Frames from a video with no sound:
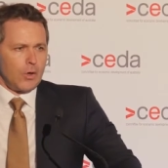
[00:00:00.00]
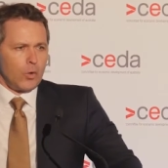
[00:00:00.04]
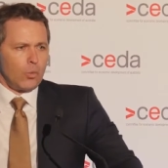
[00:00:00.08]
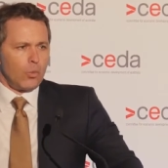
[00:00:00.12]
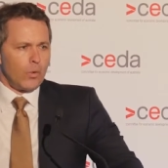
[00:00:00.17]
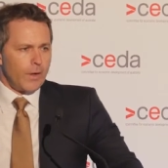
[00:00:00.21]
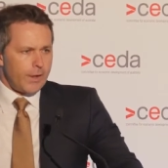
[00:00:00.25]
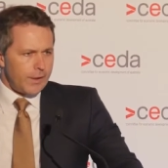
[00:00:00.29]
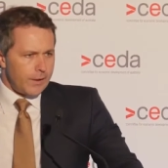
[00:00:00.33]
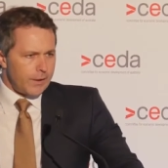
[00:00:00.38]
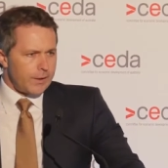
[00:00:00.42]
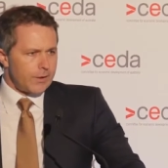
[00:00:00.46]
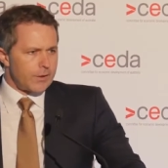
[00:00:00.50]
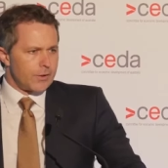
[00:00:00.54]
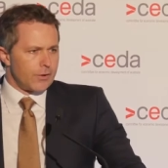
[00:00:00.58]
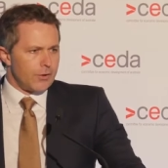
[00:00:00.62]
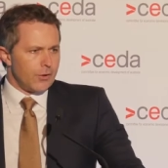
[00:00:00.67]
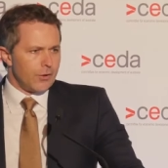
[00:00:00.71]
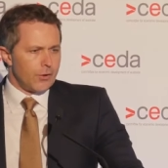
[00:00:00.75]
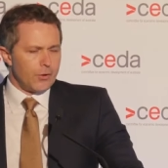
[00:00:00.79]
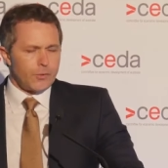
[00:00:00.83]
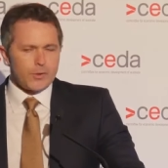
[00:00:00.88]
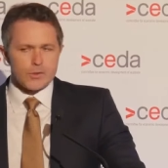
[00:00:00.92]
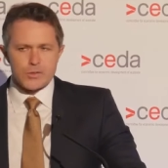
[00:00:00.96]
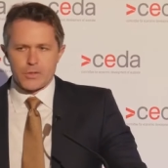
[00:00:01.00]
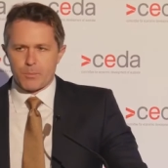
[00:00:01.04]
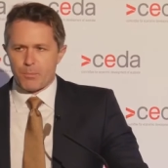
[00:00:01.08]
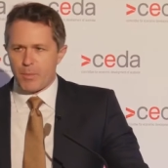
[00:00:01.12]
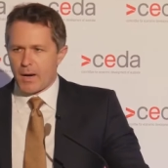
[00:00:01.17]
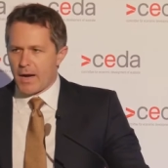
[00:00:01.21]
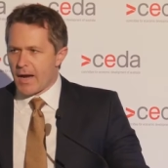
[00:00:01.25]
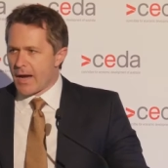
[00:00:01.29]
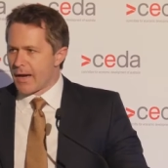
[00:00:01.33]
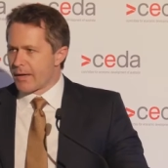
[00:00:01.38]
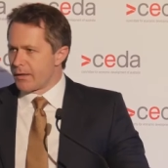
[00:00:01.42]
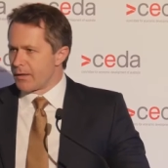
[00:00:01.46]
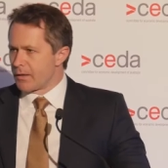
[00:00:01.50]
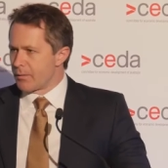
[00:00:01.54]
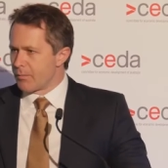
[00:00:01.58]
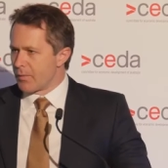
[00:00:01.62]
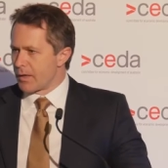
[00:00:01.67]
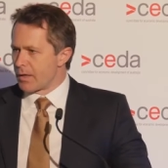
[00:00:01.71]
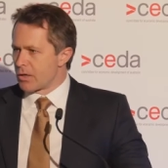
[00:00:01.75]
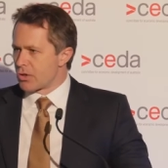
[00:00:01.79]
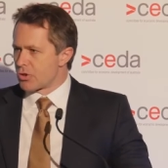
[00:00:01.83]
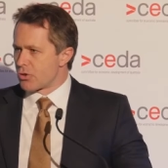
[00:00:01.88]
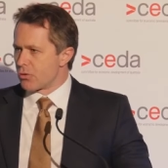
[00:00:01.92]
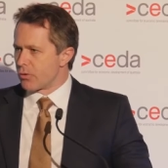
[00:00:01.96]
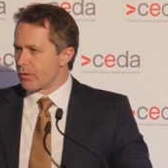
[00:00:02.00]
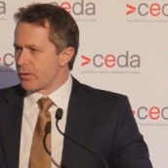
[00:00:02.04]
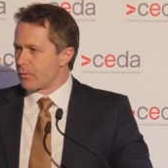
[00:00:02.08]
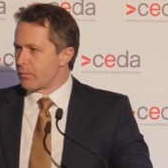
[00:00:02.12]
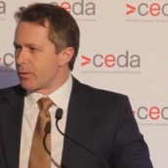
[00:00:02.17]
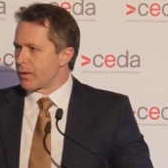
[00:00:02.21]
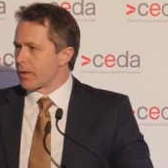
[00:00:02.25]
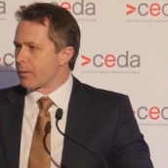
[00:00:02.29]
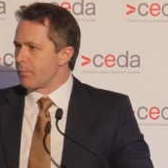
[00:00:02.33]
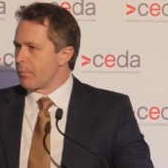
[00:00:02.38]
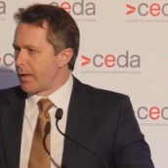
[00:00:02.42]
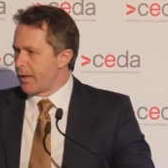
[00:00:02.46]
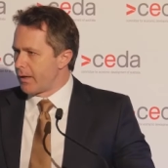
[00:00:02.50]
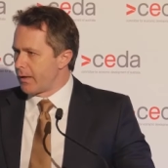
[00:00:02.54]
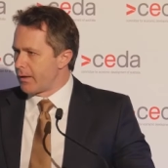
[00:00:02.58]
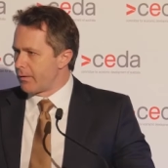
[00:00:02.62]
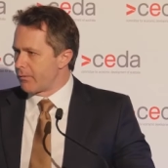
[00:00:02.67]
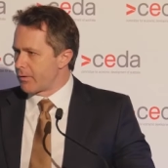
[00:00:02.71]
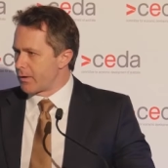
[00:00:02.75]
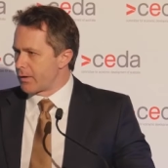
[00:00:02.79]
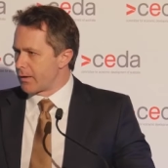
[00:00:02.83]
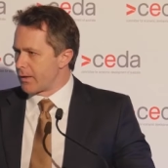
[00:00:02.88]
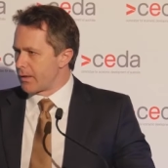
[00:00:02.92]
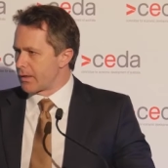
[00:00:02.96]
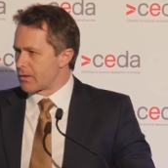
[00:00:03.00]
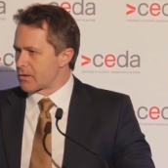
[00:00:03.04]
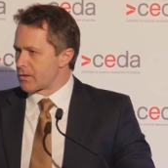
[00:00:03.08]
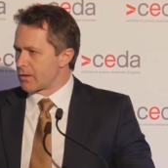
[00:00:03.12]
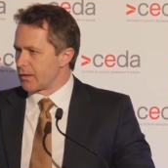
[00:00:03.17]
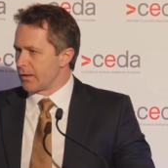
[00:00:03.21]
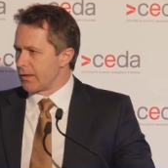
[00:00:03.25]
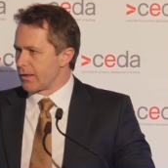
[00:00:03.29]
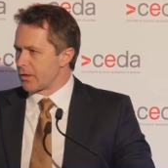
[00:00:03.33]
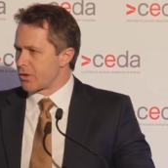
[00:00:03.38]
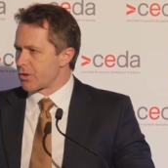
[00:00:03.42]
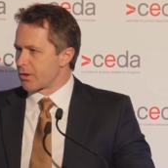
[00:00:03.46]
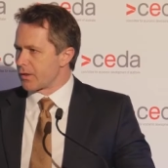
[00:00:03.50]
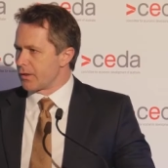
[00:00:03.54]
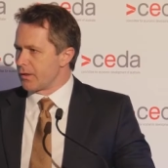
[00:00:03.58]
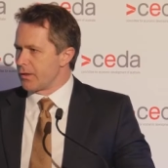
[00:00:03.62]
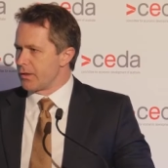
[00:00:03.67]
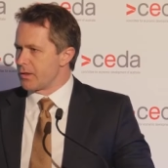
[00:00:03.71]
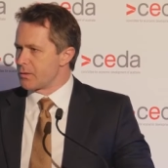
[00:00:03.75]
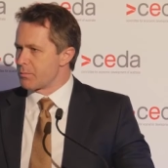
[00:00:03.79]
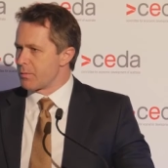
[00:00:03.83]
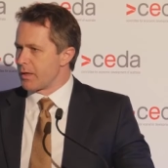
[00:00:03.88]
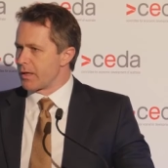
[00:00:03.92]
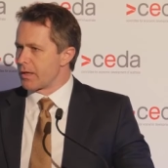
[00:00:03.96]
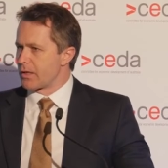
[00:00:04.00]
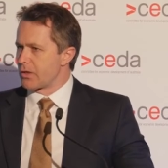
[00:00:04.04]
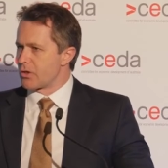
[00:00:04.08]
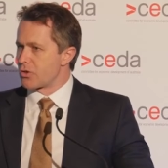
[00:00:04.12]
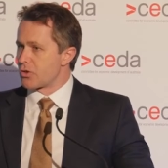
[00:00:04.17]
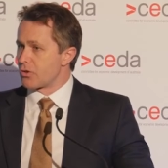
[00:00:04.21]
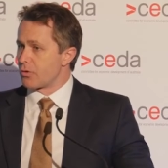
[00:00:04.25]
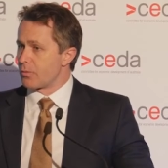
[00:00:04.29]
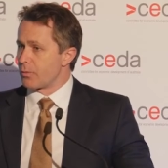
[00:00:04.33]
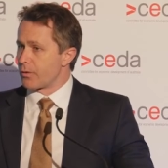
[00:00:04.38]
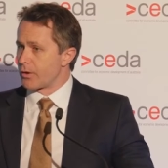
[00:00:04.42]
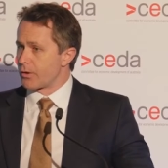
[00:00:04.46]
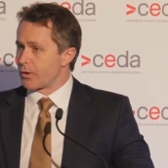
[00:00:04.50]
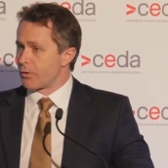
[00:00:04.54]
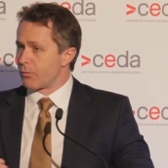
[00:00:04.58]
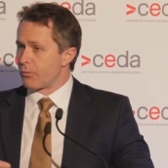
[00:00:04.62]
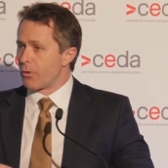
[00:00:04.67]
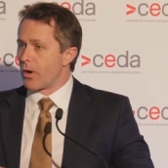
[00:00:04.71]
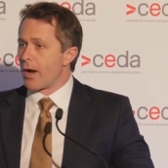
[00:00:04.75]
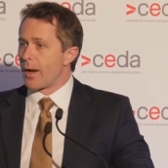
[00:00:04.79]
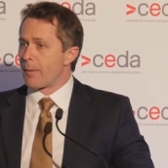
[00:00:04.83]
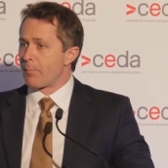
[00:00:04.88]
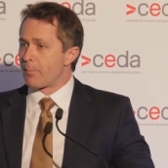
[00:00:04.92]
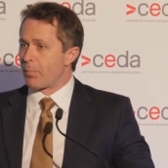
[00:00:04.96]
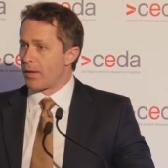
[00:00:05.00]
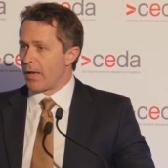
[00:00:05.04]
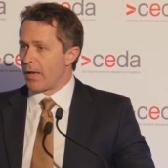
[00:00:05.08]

we need to do as a party to make sure that we're competitive at the next election is making sure we've got the right